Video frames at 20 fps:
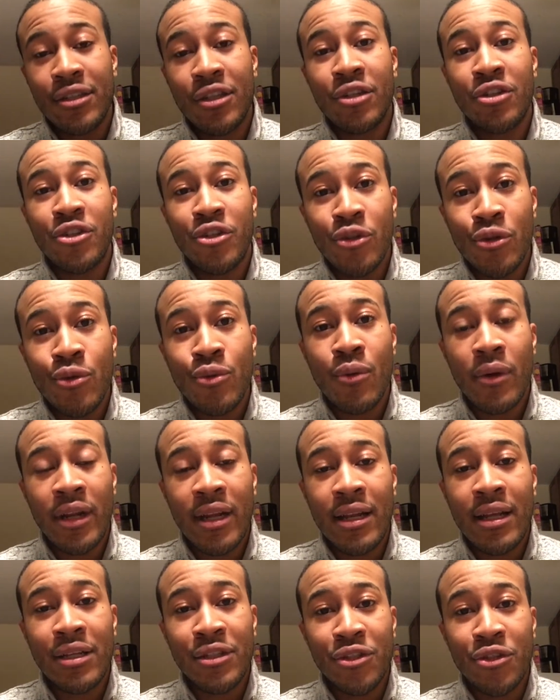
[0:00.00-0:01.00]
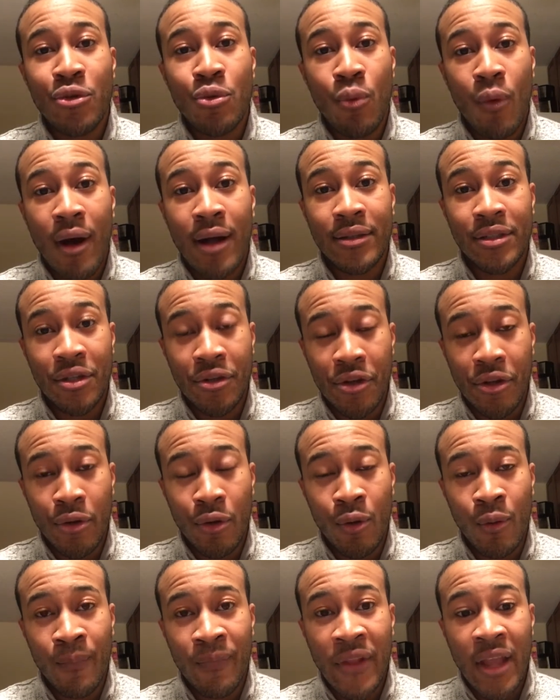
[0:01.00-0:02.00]
to do what it is you want to
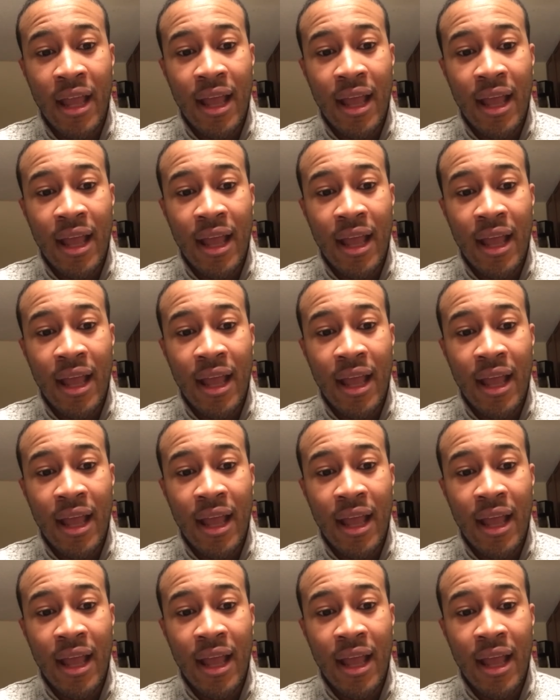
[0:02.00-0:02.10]
do,